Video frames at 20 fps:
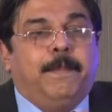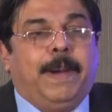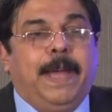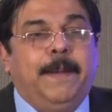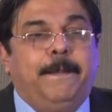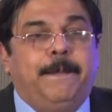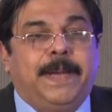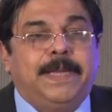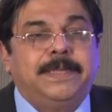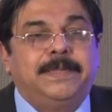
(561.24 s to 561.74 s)

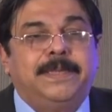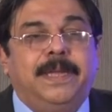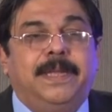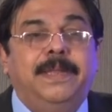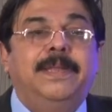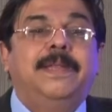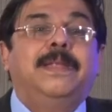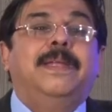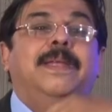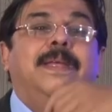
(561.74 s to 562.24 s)
Bypass
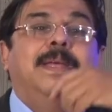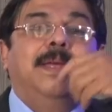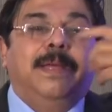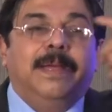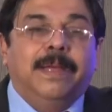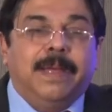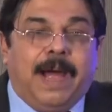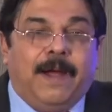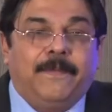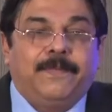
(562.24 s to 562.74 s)
done,
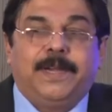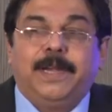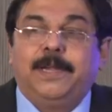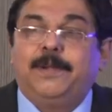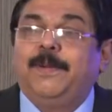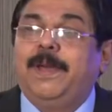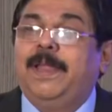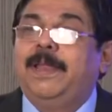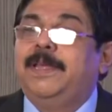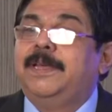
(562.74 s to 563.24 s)
after
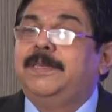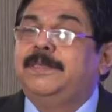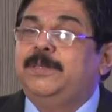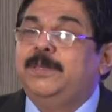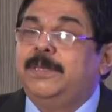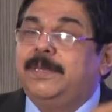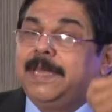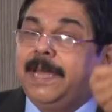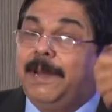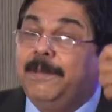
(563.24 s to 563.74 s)
12 years,
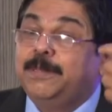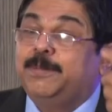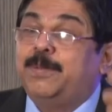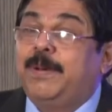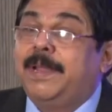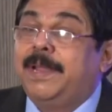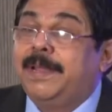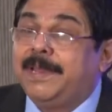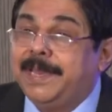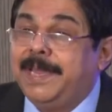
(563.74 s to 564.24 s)
he comes
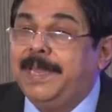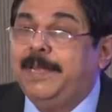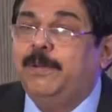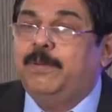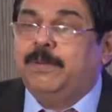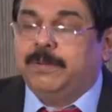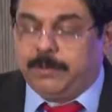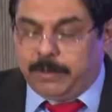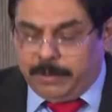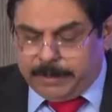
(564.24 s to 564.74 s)
for a
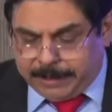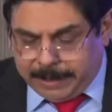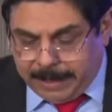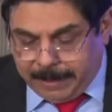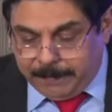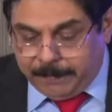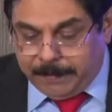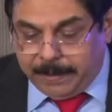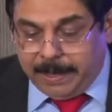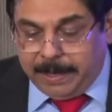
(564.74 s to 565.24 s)
redo. So
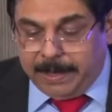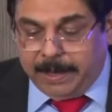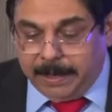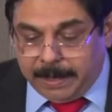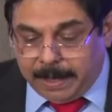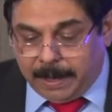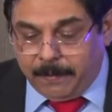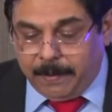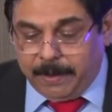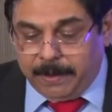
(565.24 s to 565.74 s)
same way
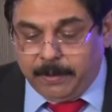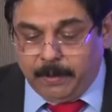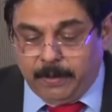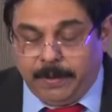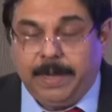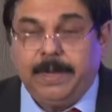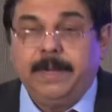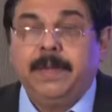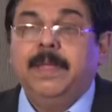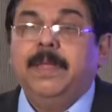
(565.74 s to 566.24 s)
in our
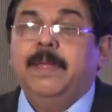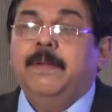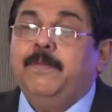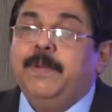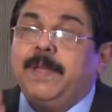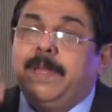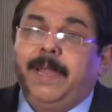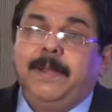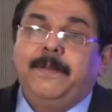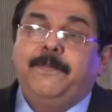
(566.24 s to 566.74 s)
unit,
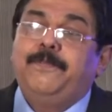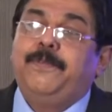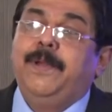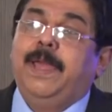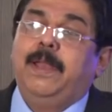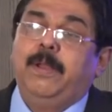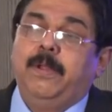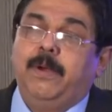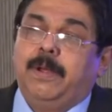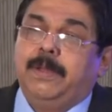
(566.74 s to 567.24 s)
we get
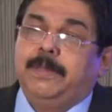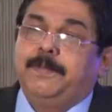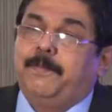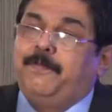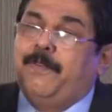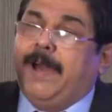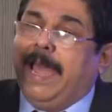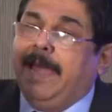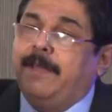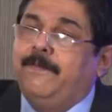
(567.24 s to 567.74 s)
failure.
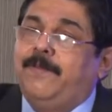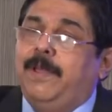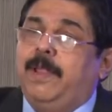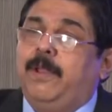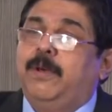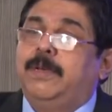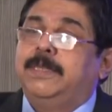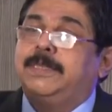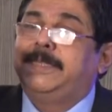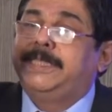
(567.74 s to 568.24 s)
5
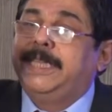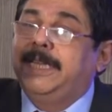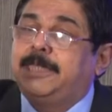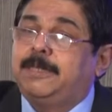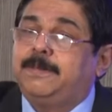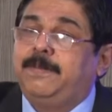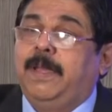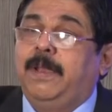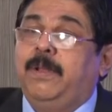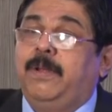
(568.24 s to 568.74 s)
failures,
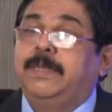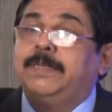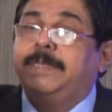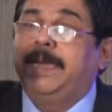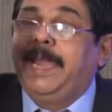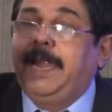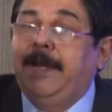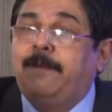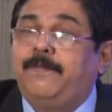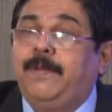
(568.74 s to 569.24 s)
6 failures,
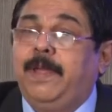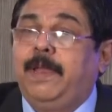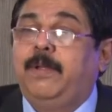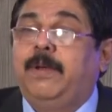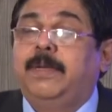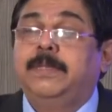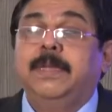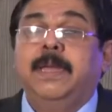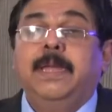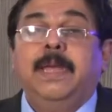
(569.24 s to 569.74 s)
8
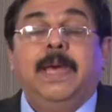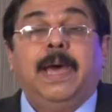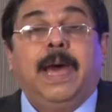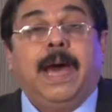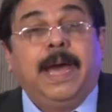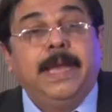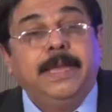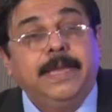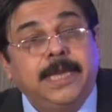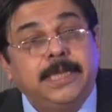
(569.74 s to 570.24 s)
failures.
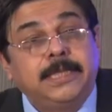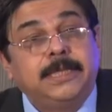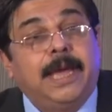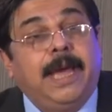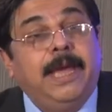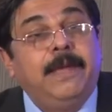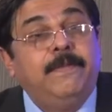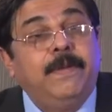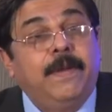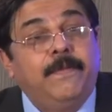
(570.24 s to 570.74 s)
Highest
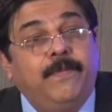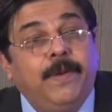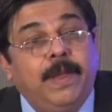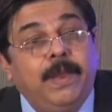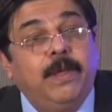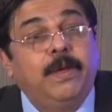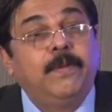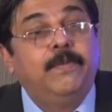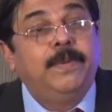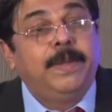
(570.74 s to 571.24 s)
IVF
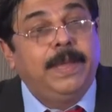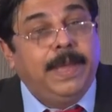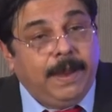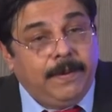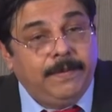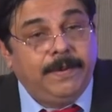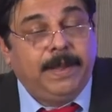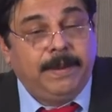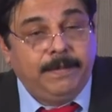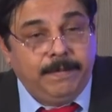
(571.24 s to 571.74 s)
failure we
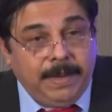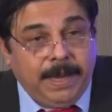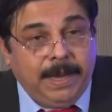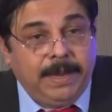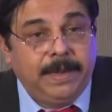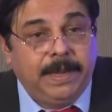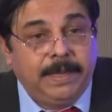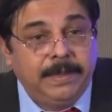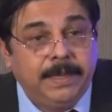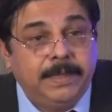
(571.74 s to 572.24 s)
have done, me
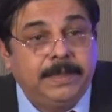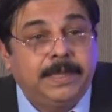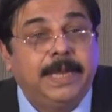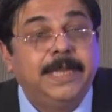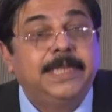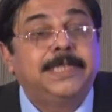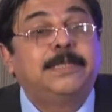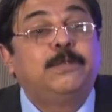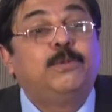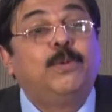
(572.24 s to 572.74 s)
and Nandita,
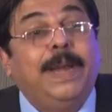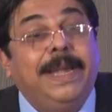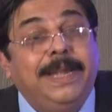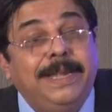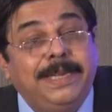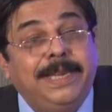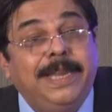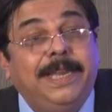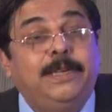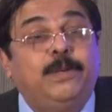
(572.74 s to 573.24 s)
is
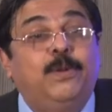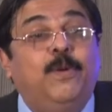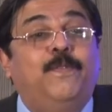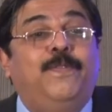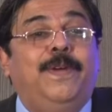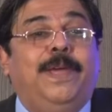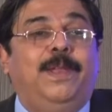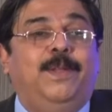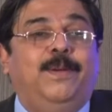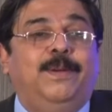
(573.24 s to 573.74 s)
22
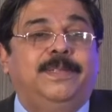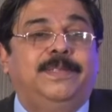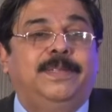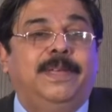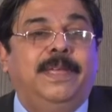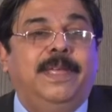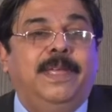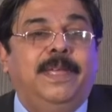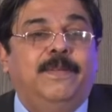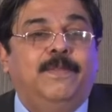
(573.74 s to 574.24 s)
failures
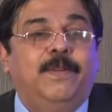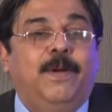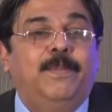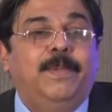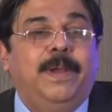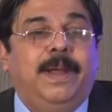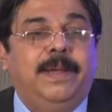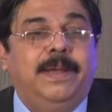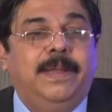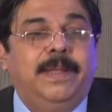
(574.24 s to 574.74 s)
from
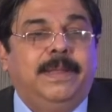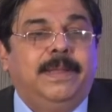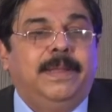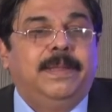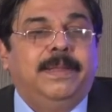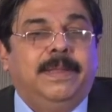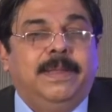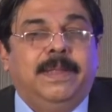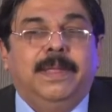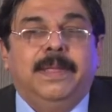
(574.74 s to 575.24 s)
London.
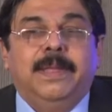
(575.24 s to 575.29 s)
